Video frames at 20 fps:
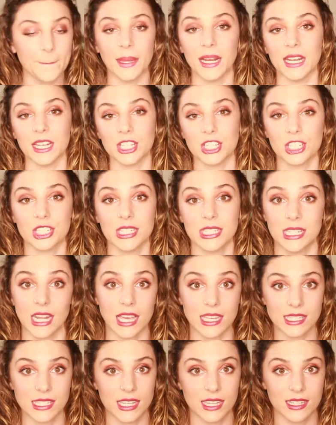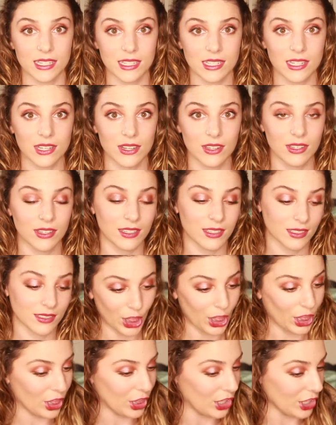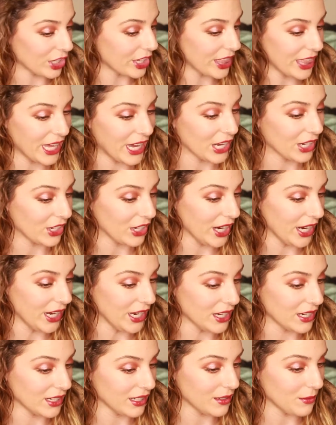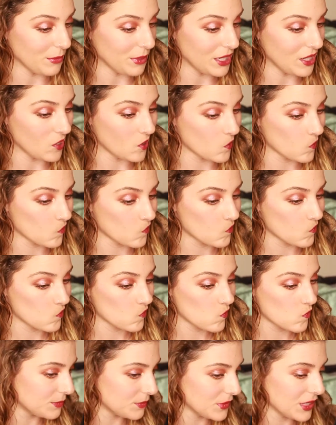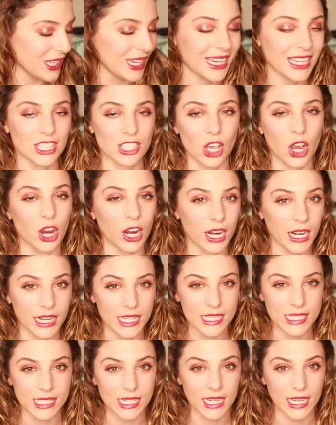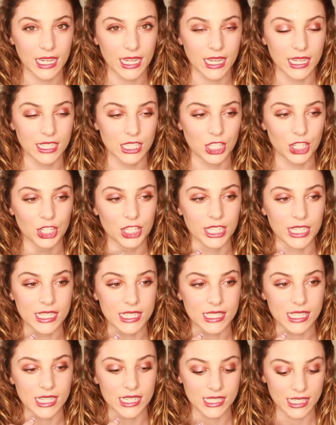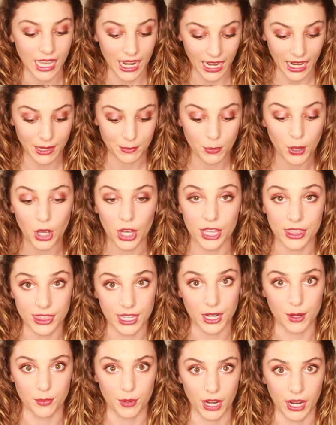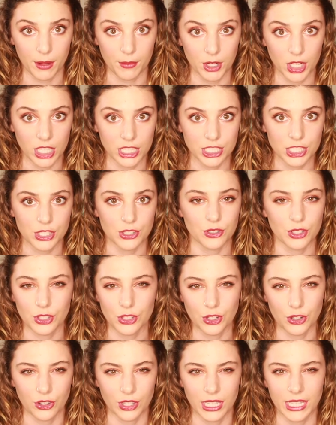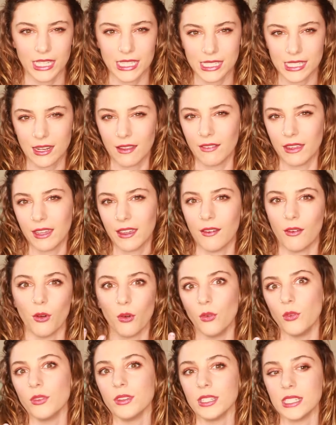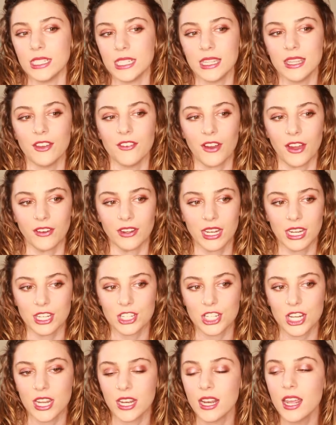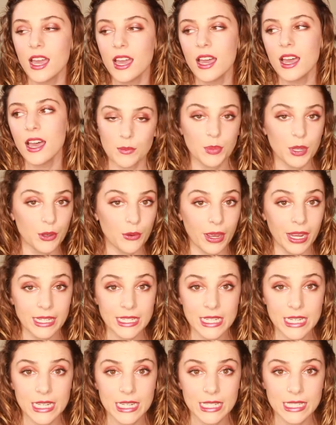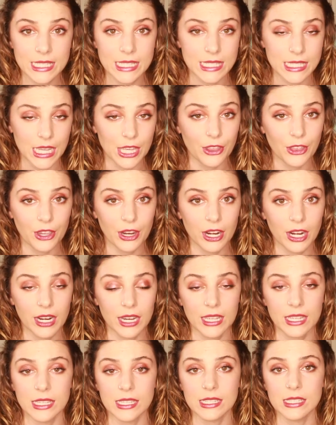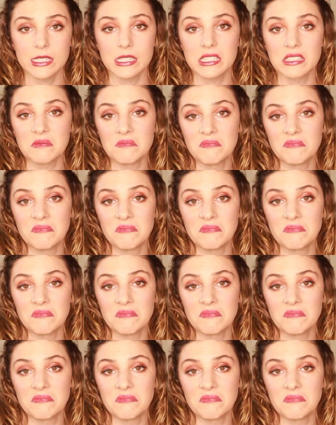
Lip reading: but it just doesn't look that great on me. Like it's already sinking into creases, and I put their primer on too. You know, like it's not like I only did the foundation. The PYT concealer is